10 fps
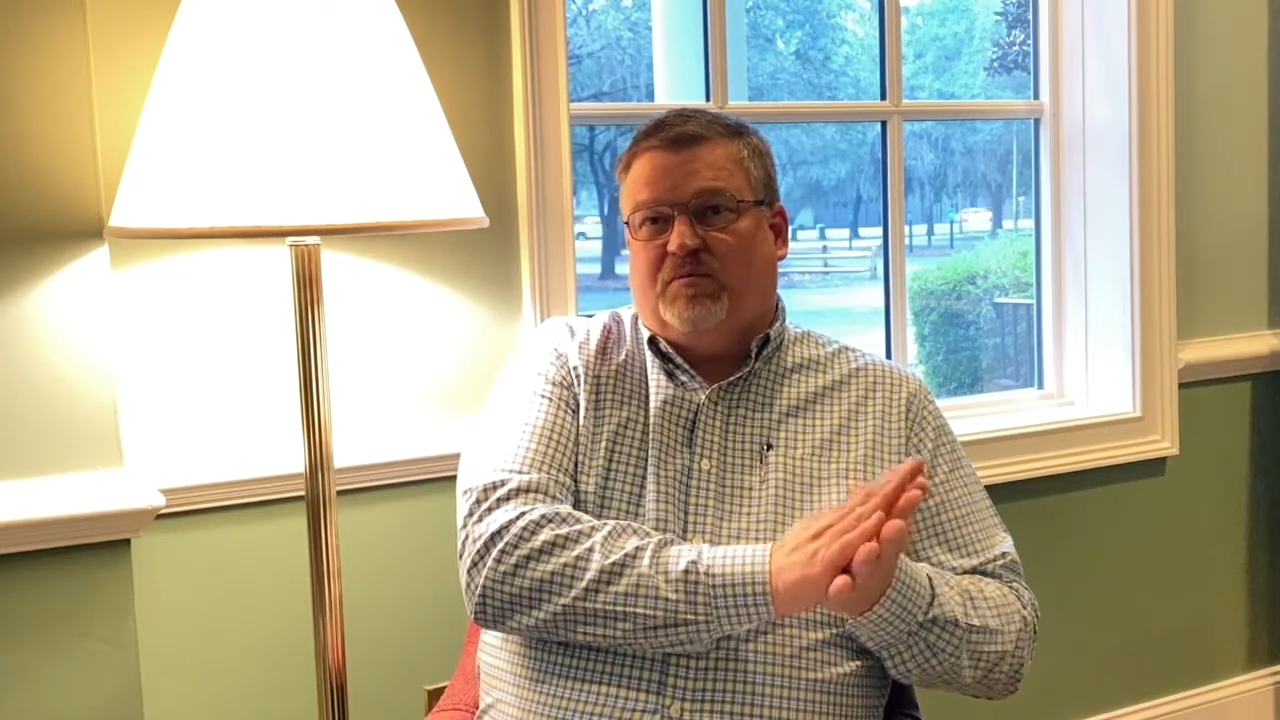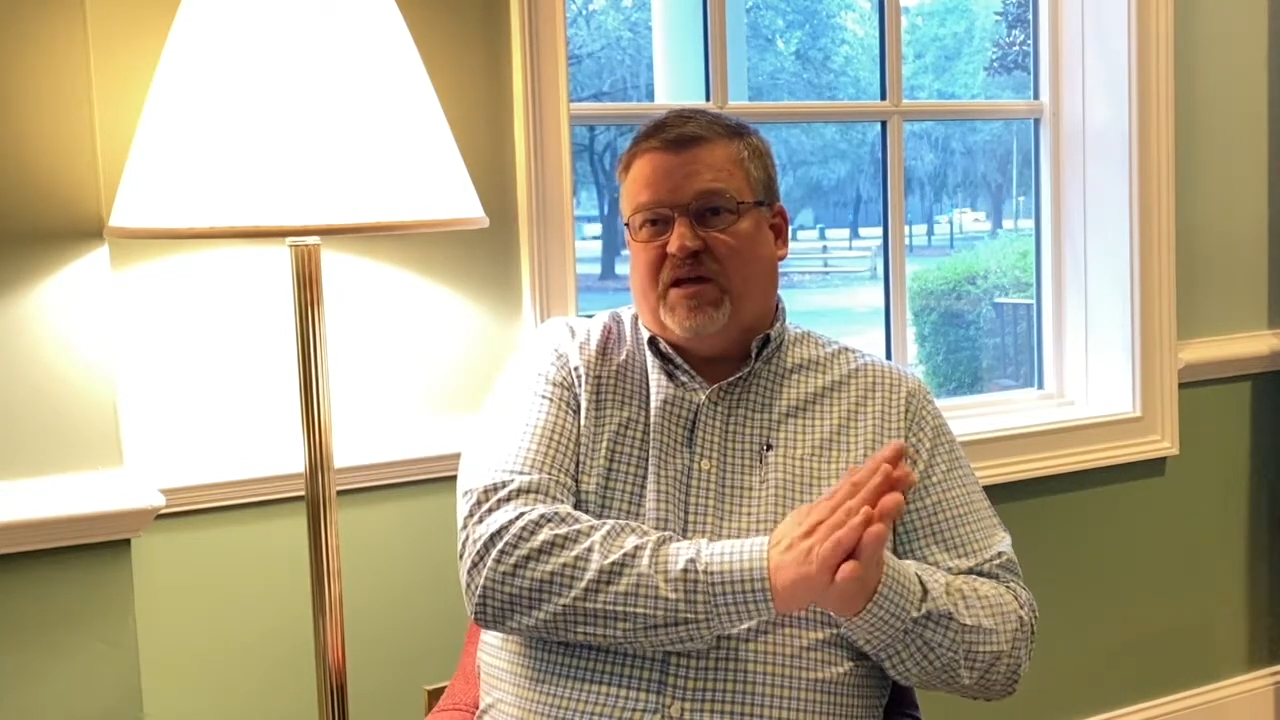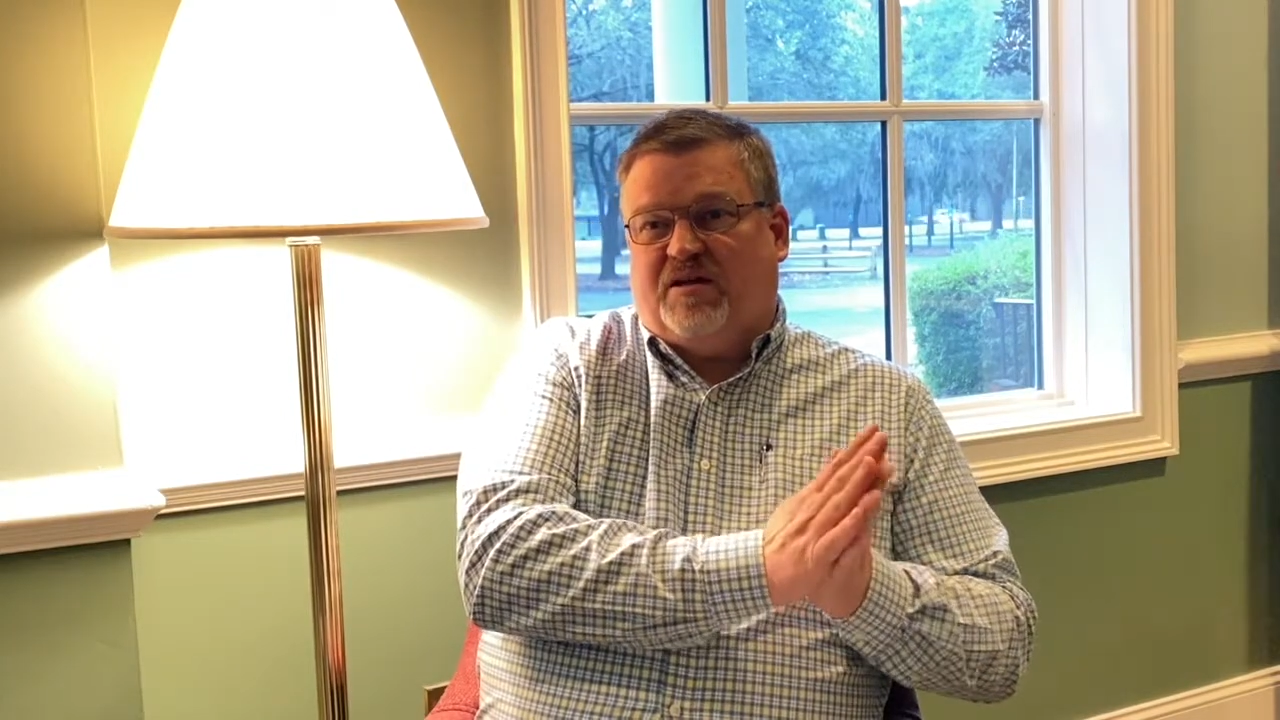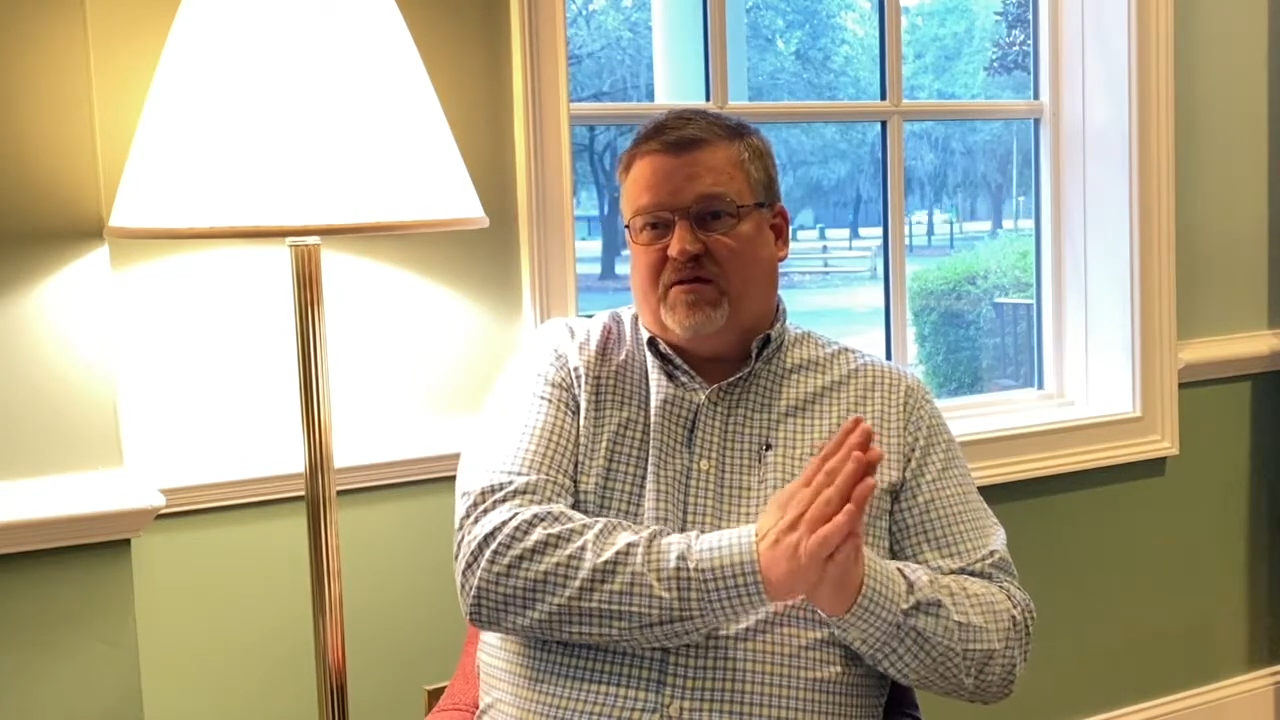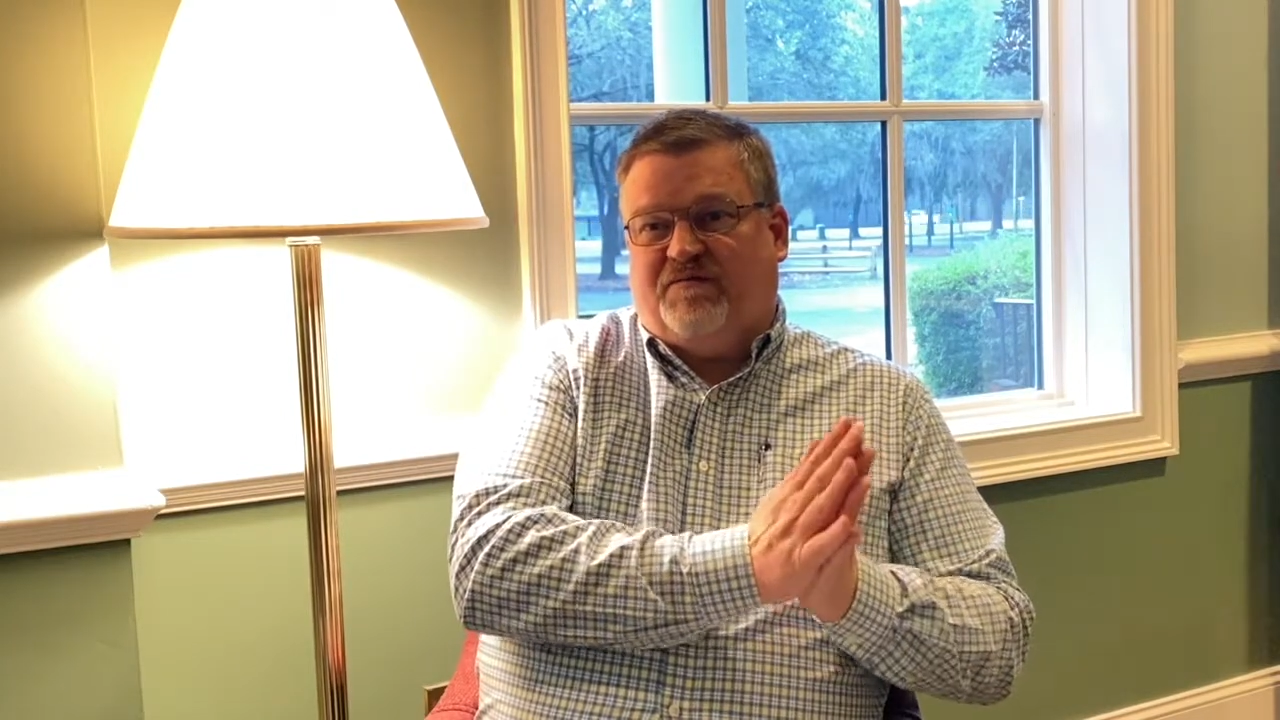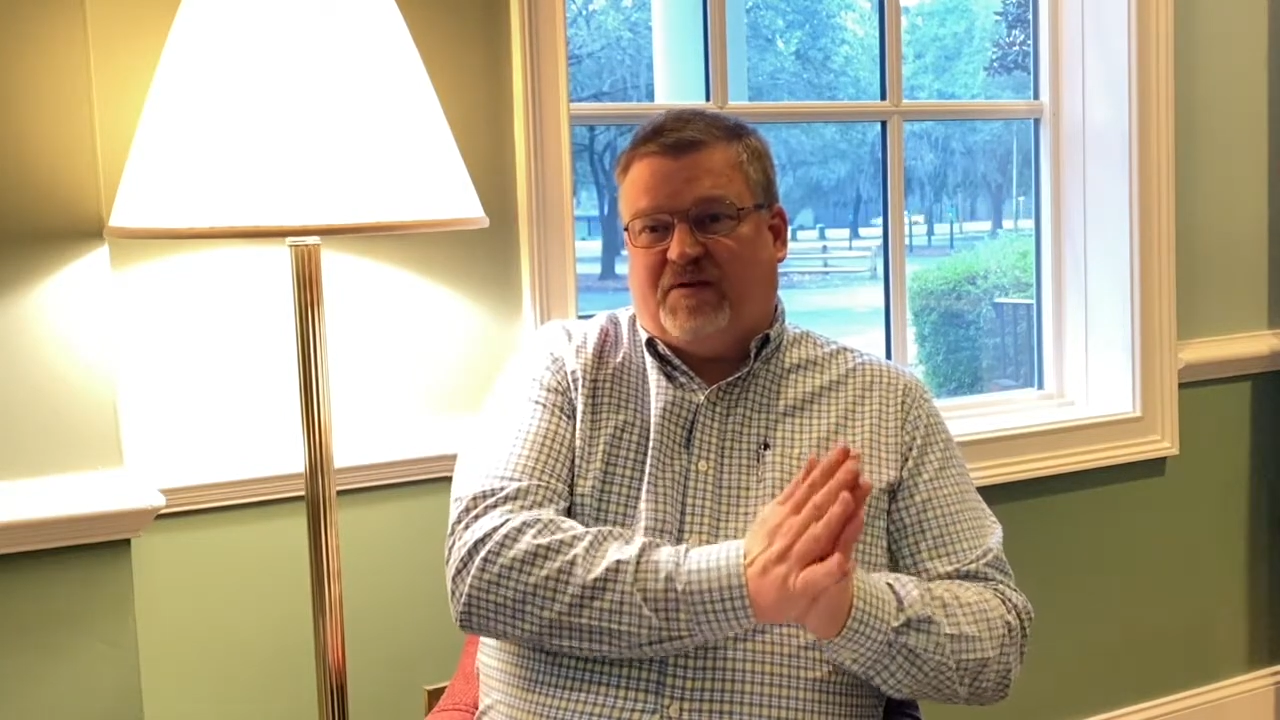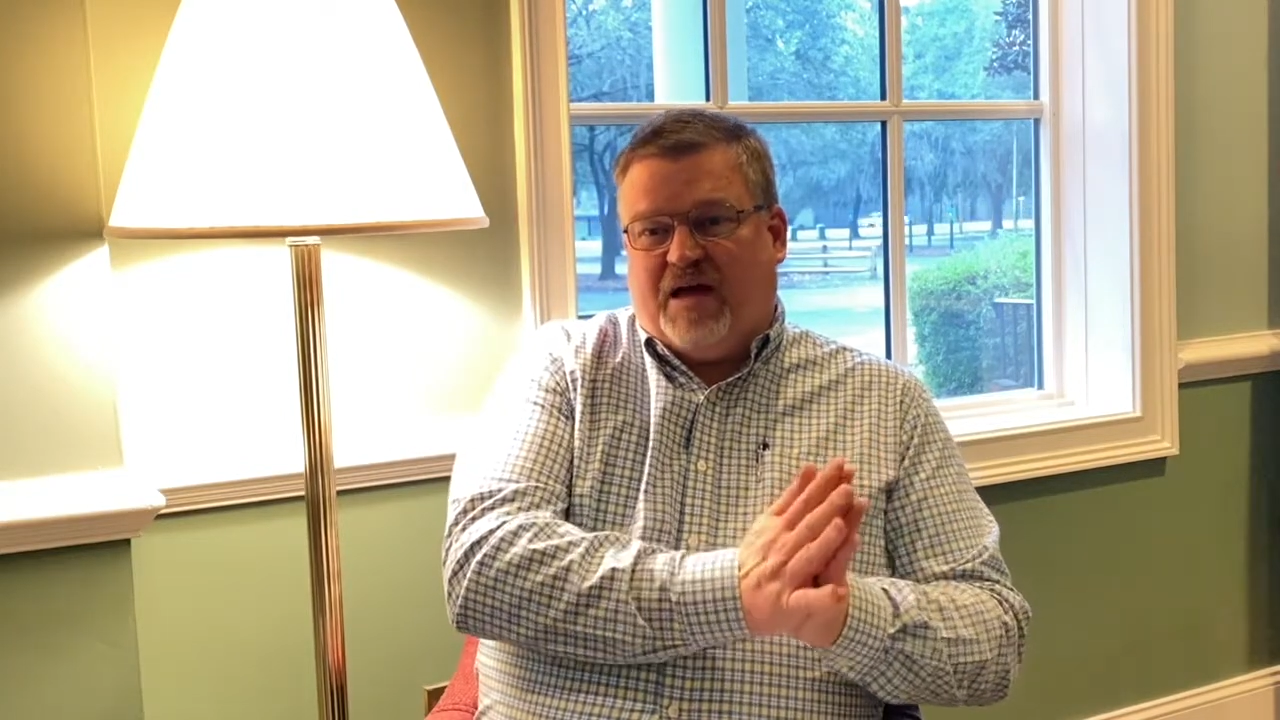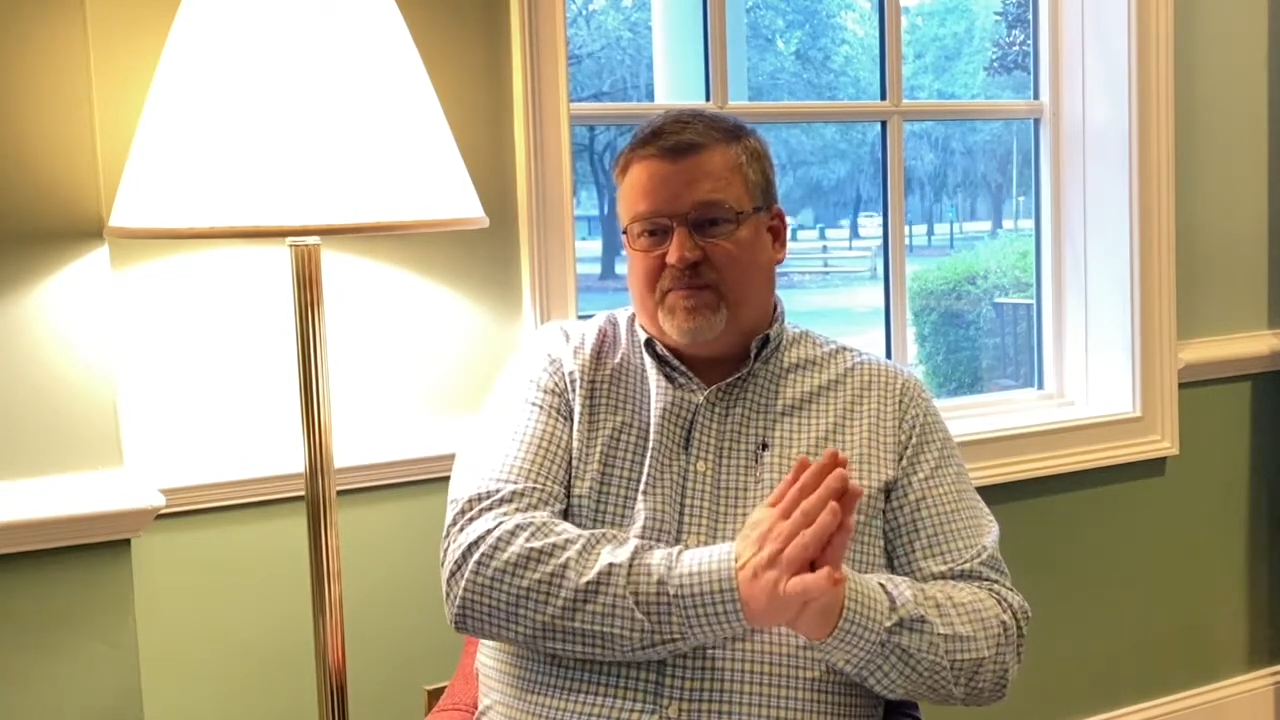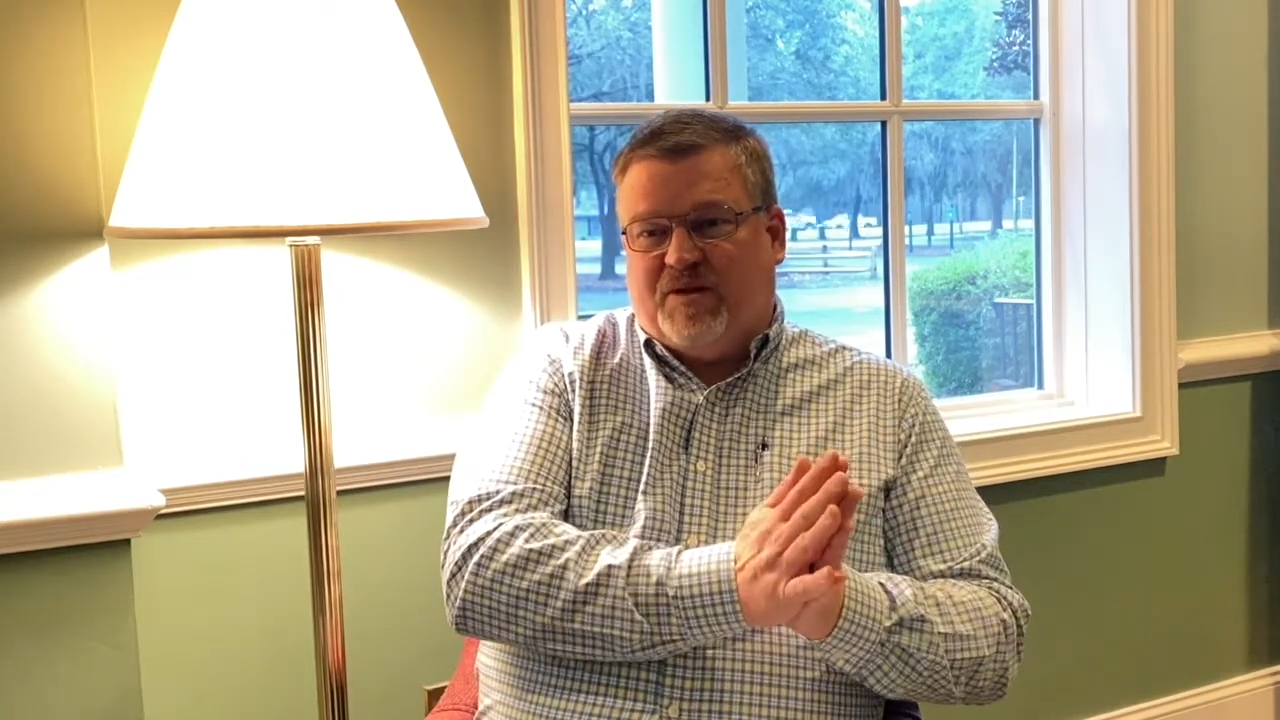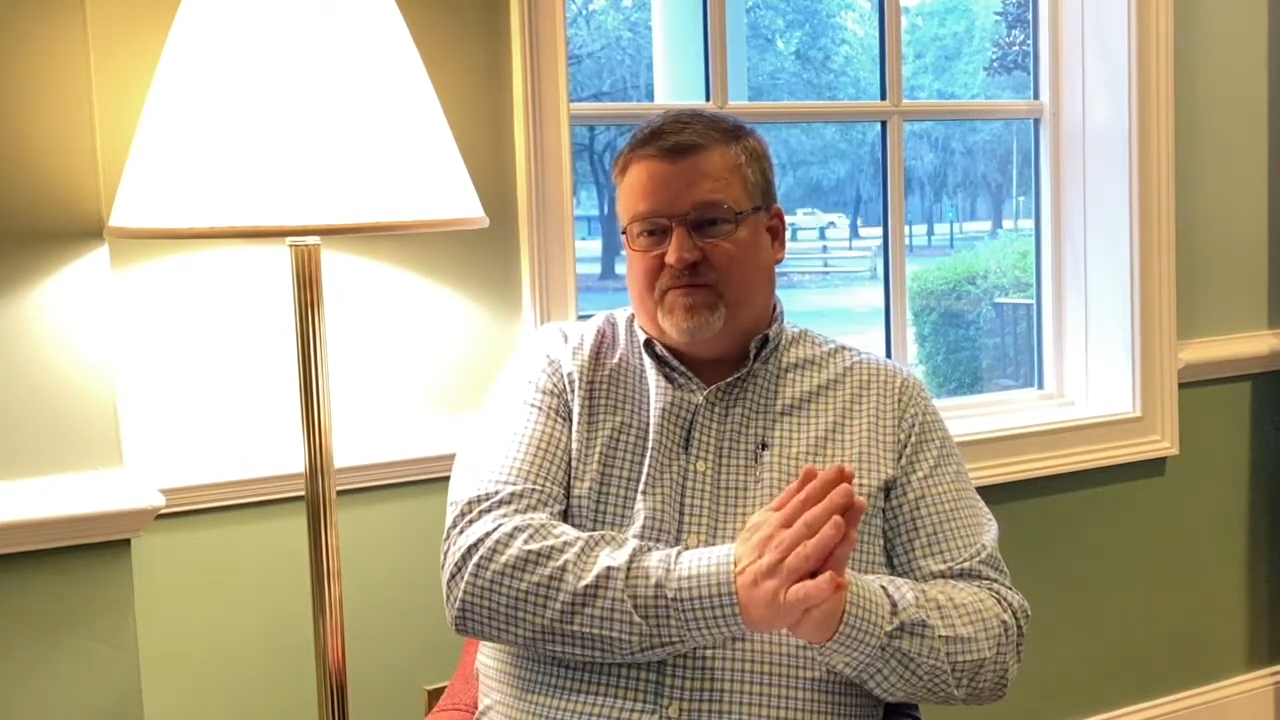in
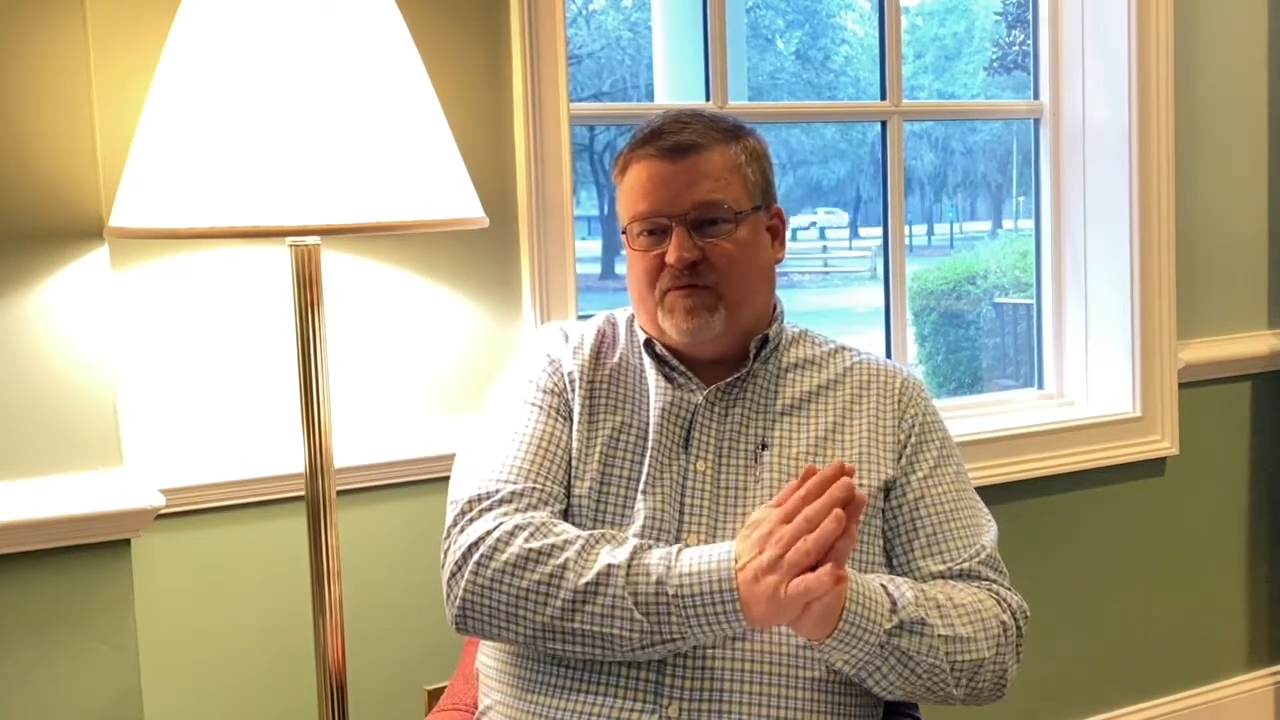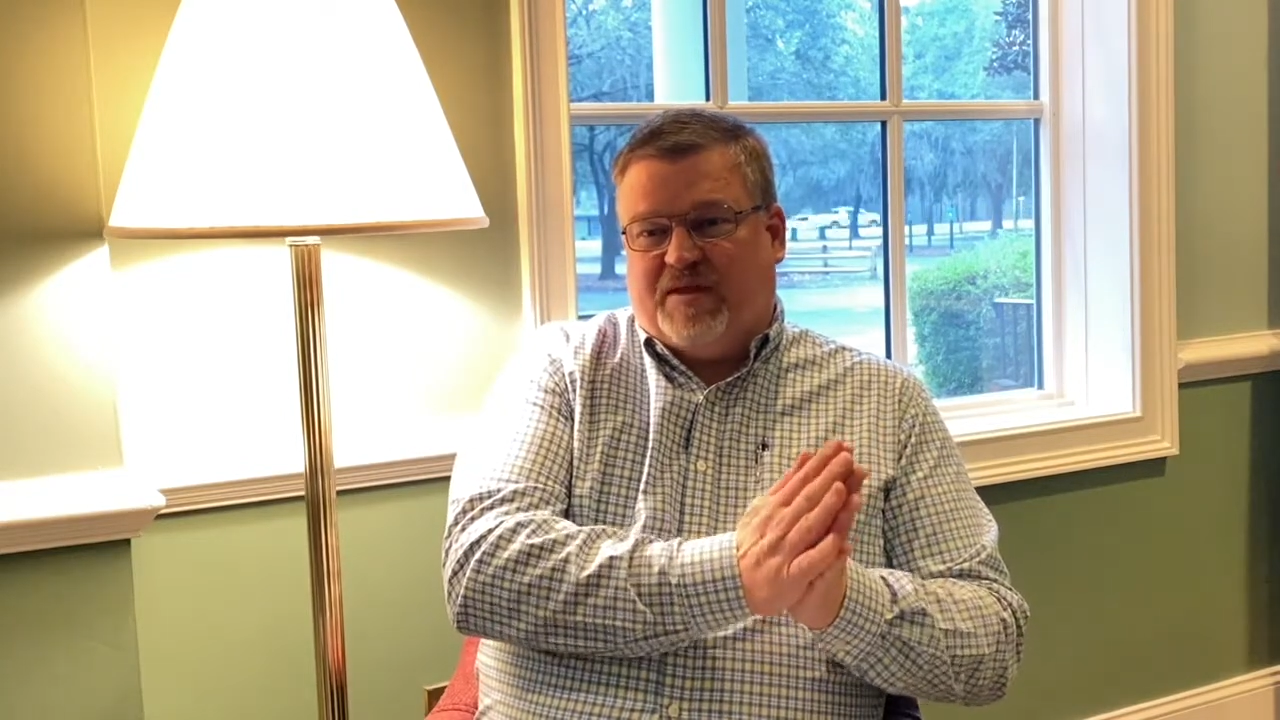confinement for